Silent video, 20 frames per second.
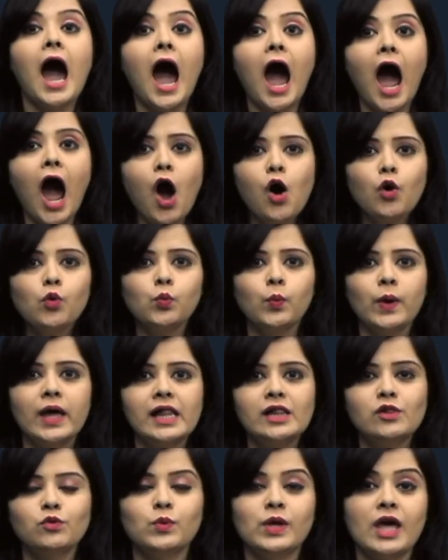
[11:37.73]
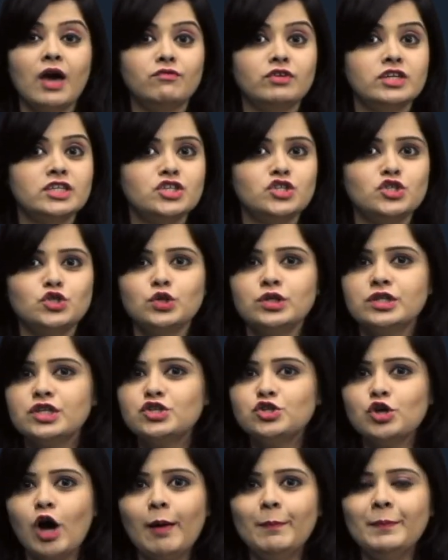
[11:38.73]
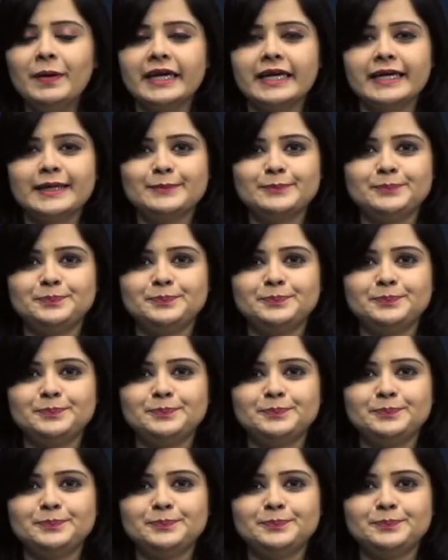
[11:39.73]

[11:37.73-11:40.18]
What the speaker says: how well we have understood the topic.